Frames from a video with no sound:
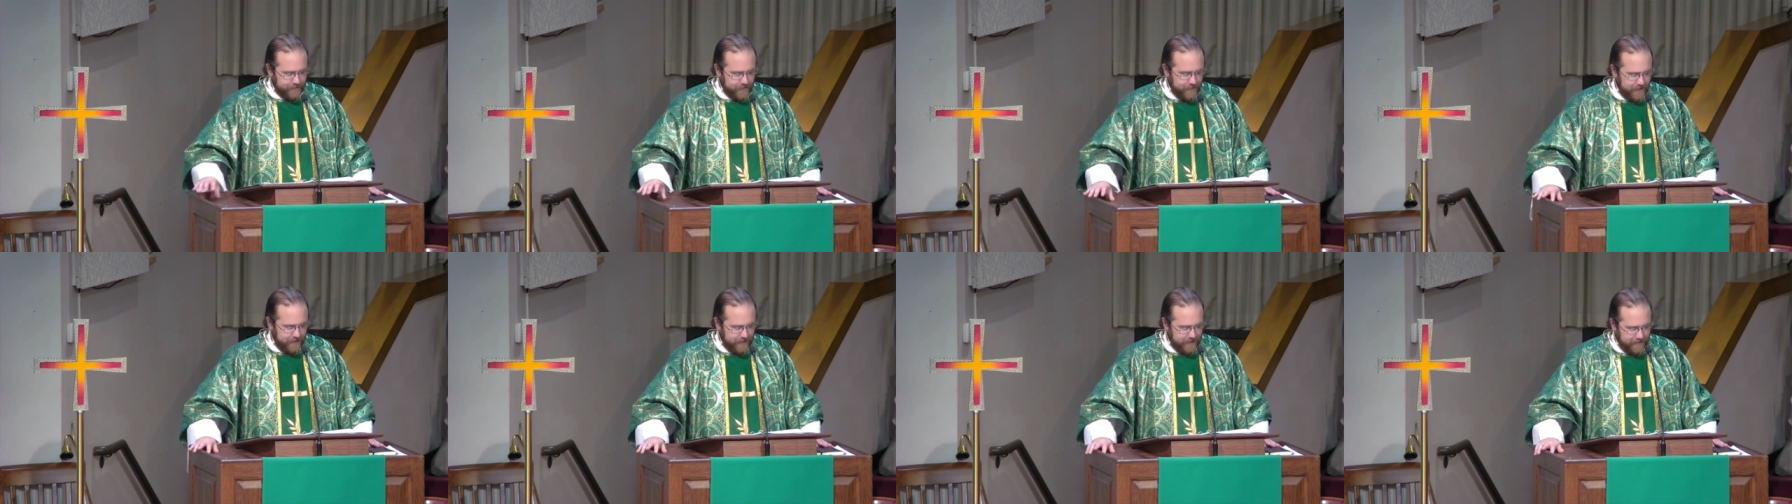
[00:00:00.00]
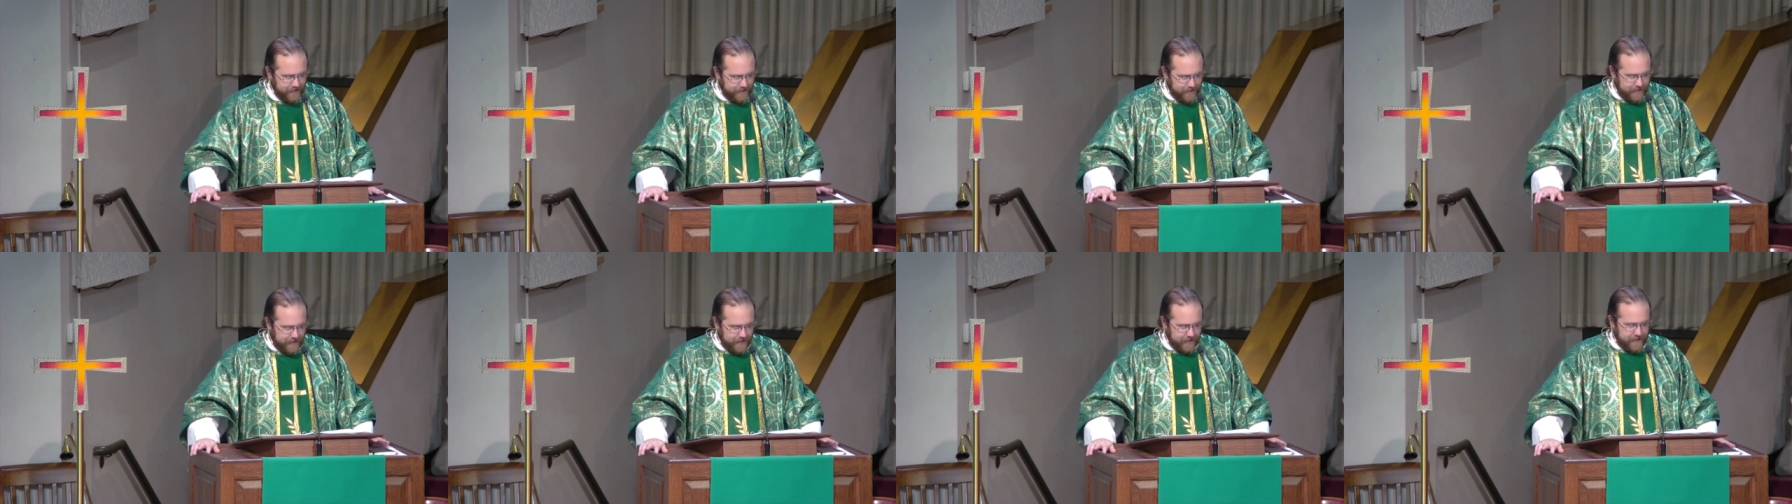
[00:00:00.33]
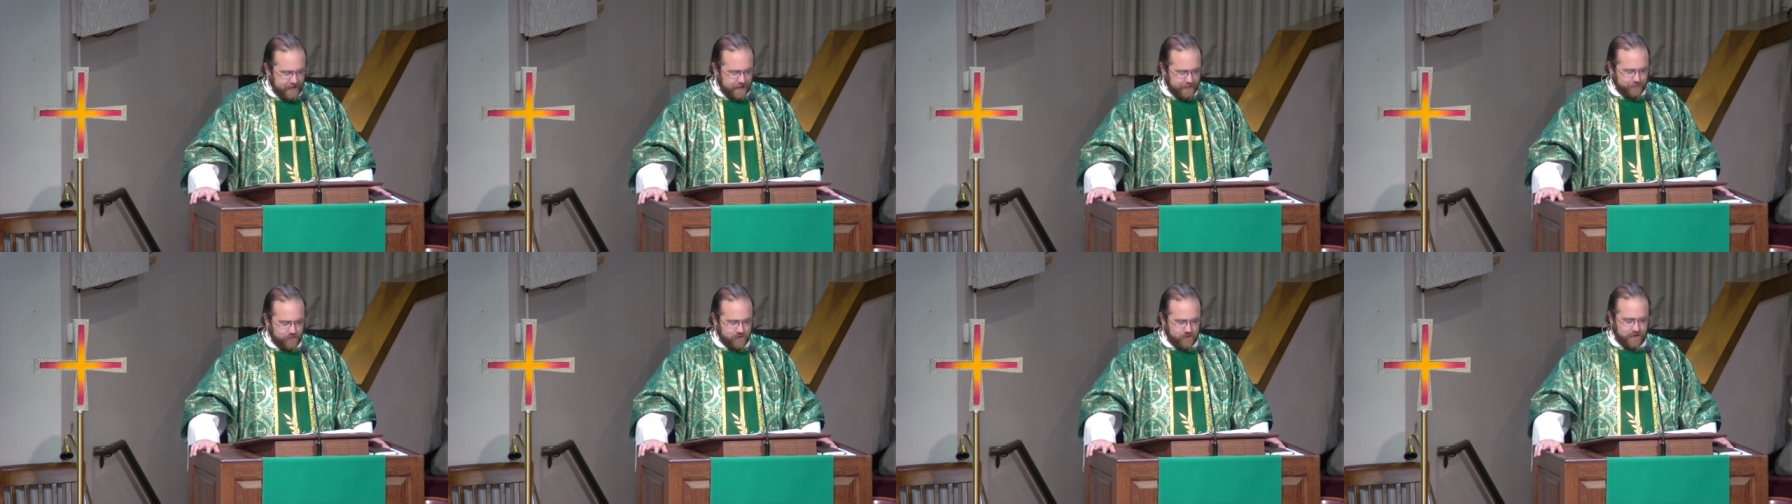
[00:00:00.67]
I
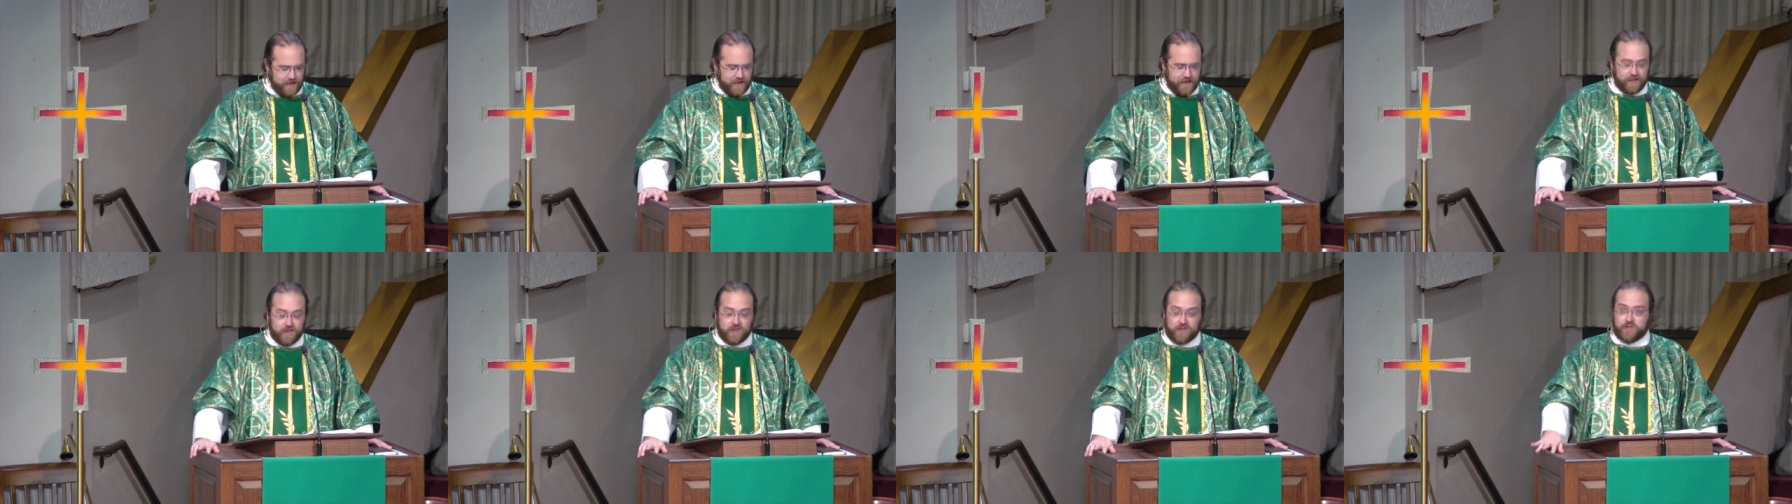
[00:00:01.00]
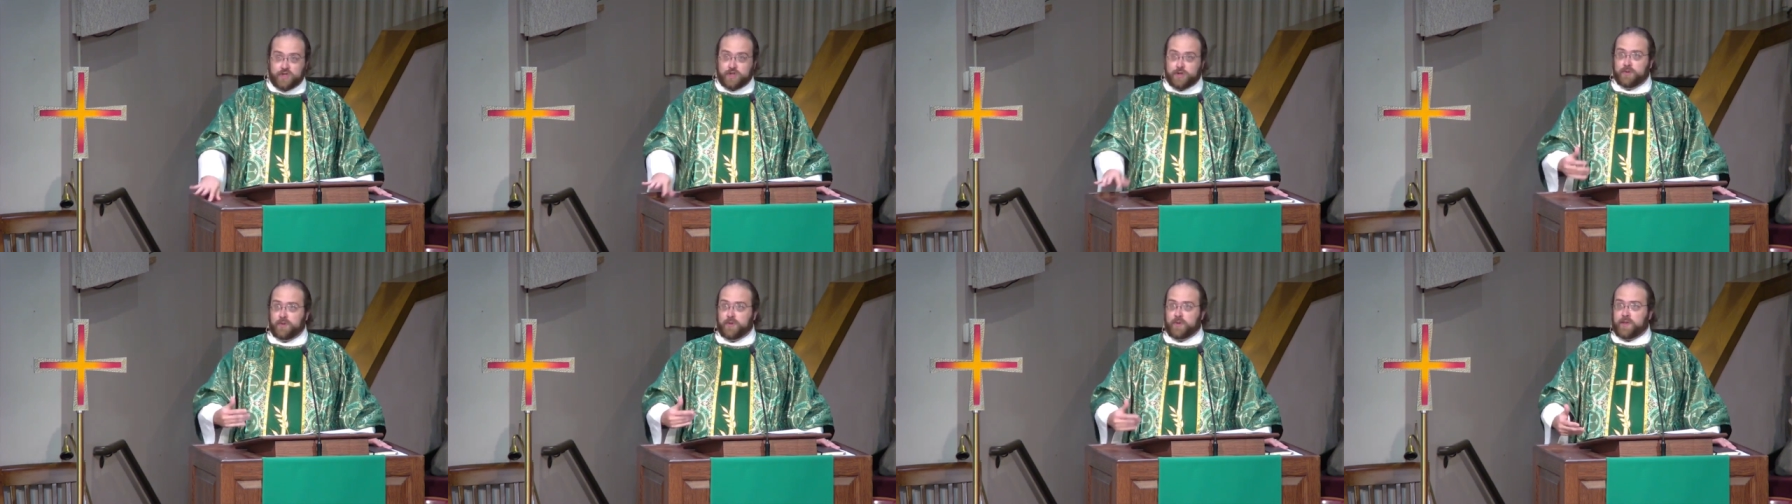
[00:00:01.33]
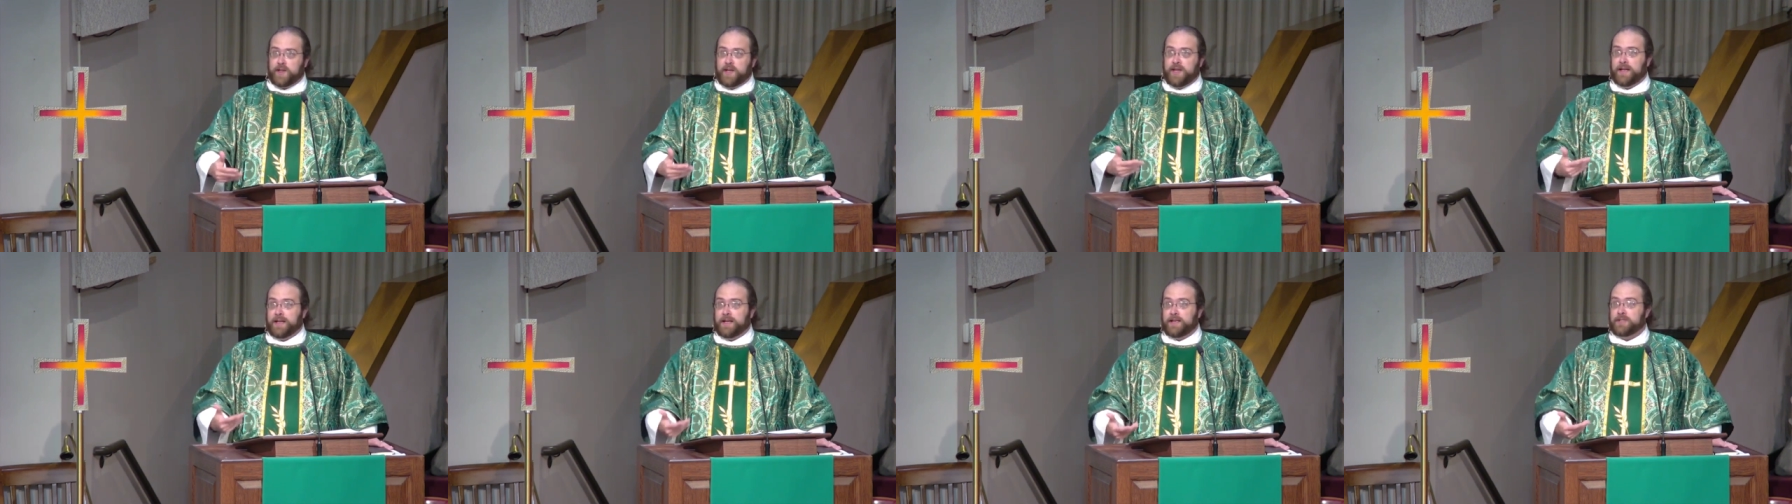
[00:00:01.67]
kept trying to do
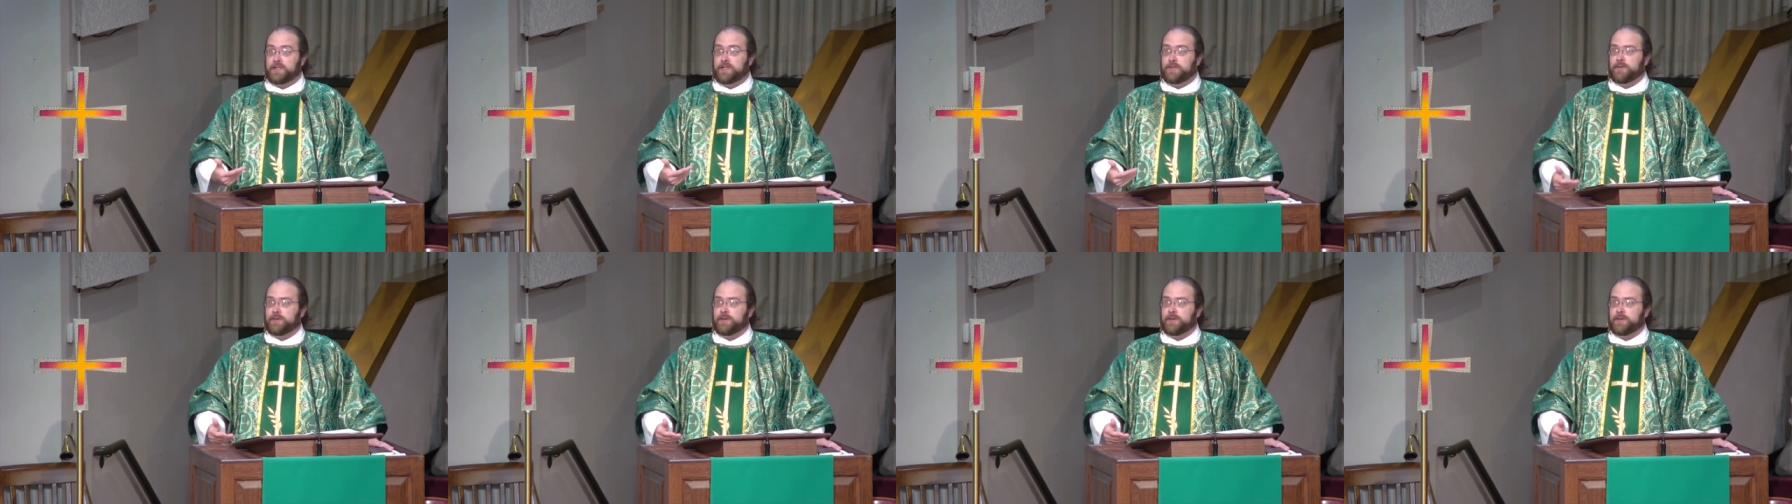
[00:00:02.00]
things